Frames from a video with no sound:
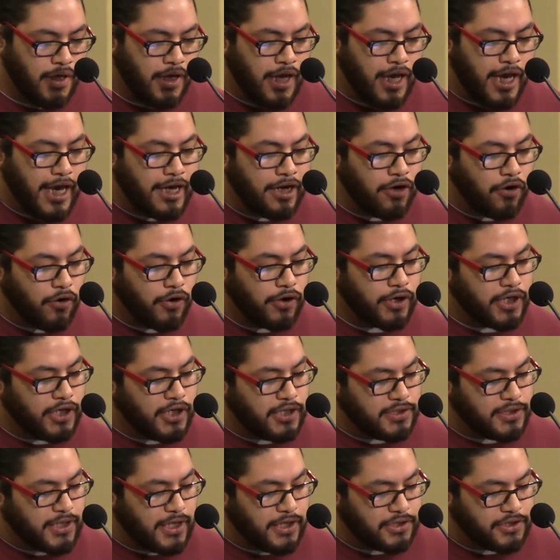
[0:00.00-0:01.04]
And
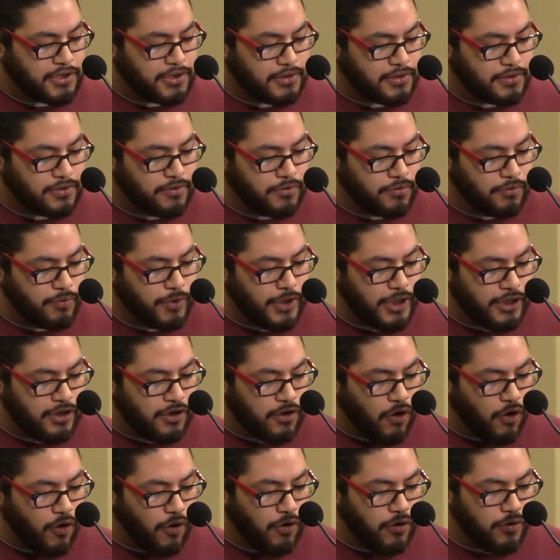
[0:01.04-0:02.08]
organizations, we need
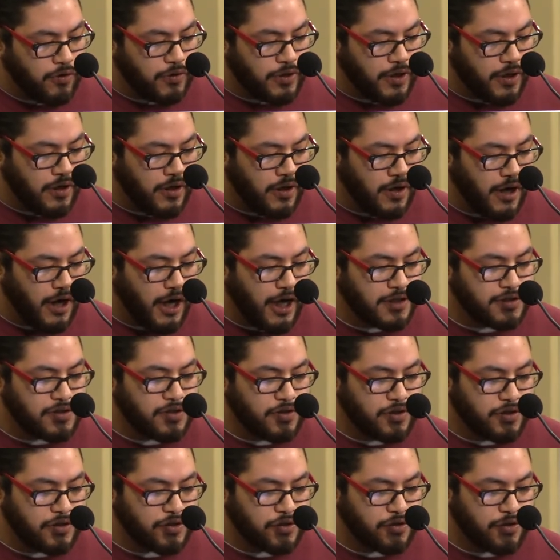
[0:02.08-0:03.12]
to hold onto
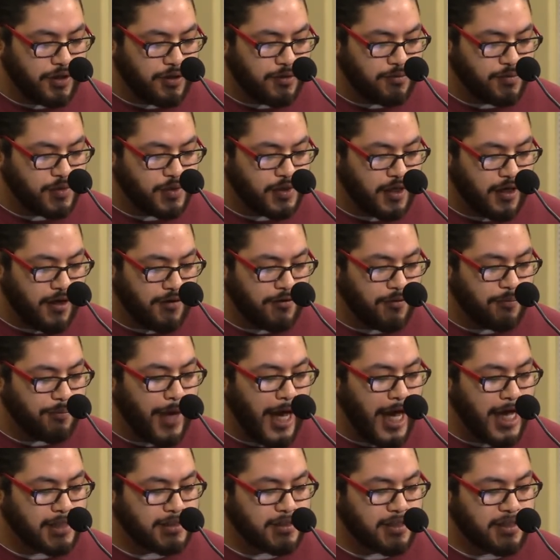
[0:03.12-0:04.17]
the screams of the
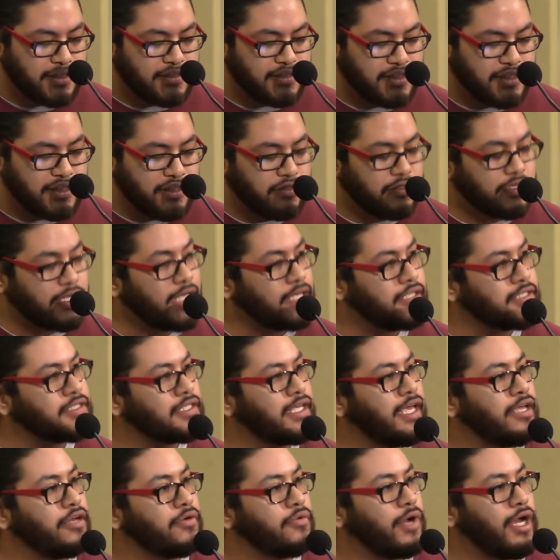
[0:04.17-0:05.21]
past that continue to
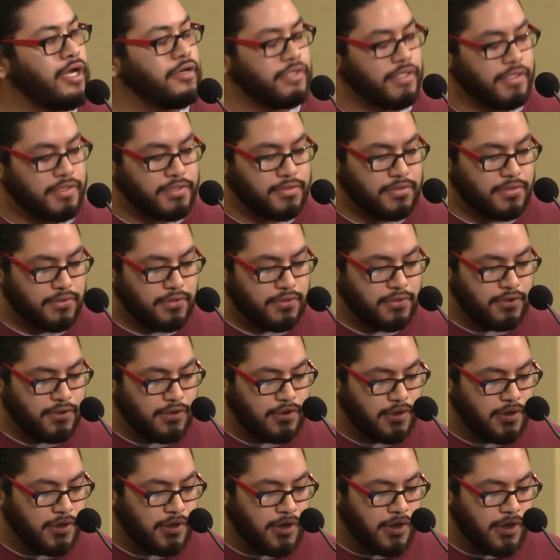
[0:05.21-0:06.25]
cascade around us
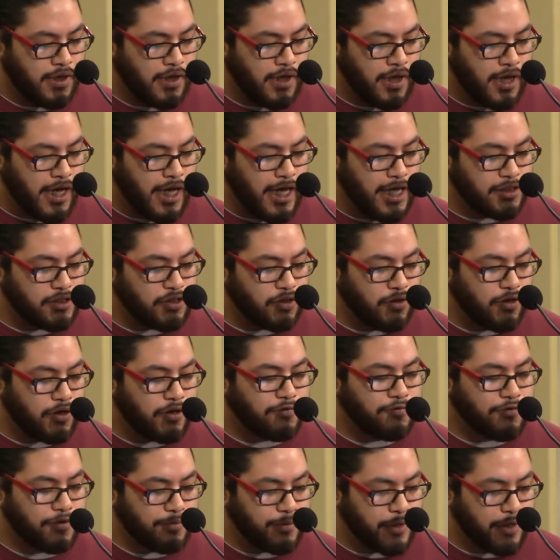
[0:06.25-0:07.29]
and to
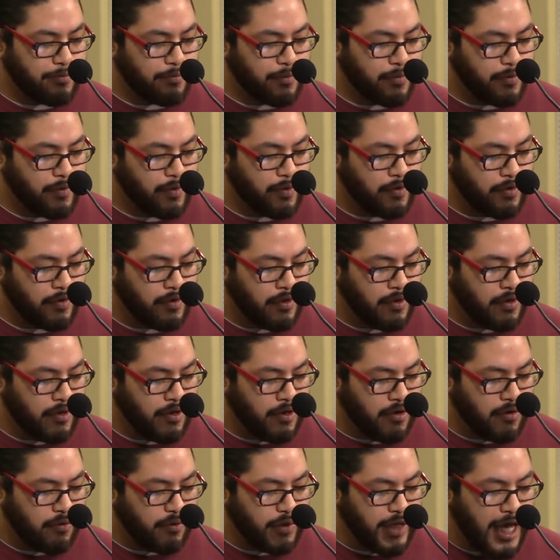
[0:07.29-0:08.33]
learn from them.
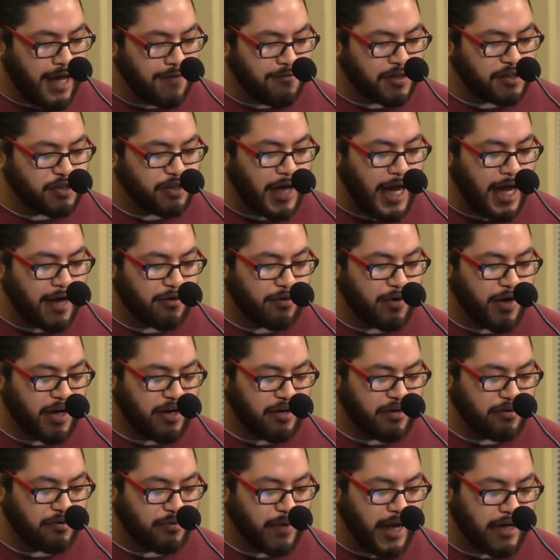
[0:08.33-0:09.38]
We have a track
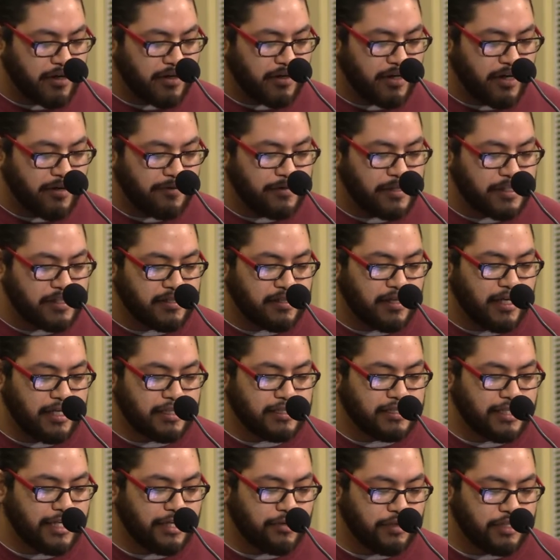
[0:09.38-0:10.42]
record of
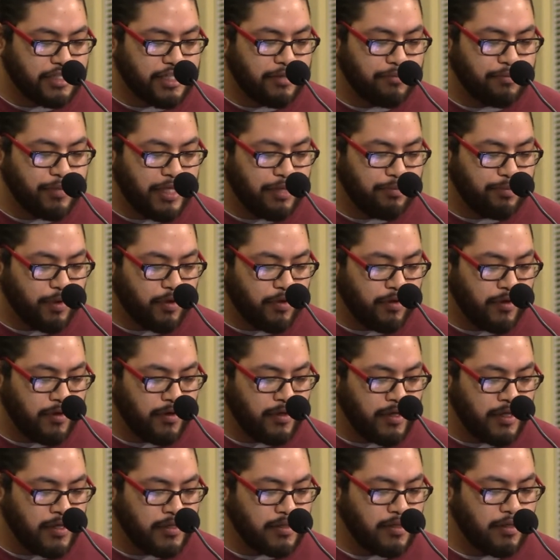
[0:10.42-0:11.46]
extinguishing
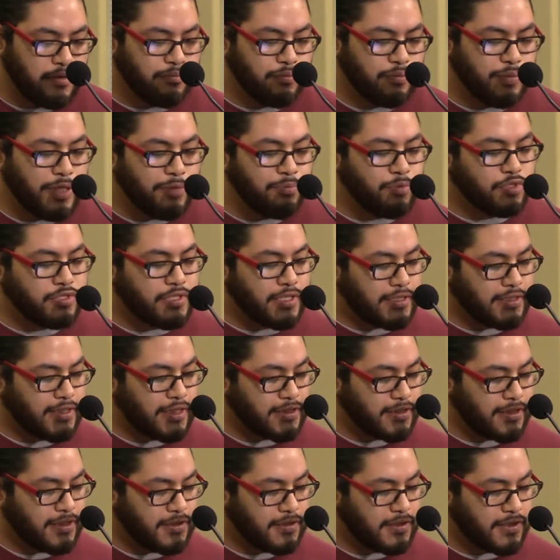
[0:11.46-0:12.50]
people's
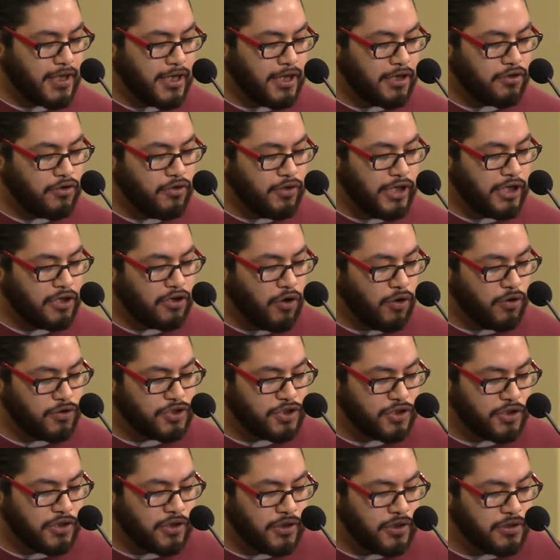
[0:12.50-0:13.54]
existence, including
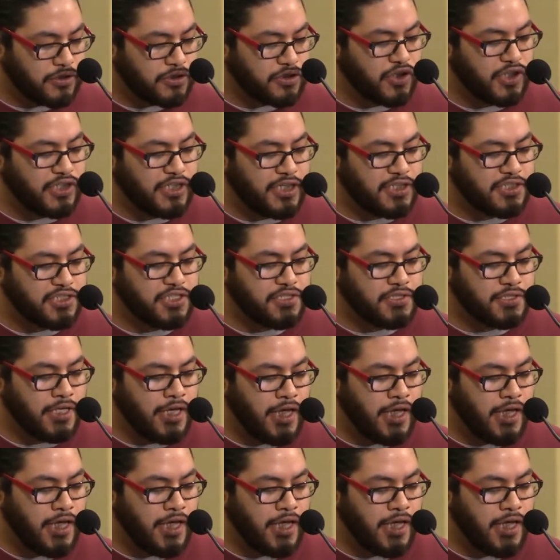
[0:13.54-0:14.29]
culture, traditions,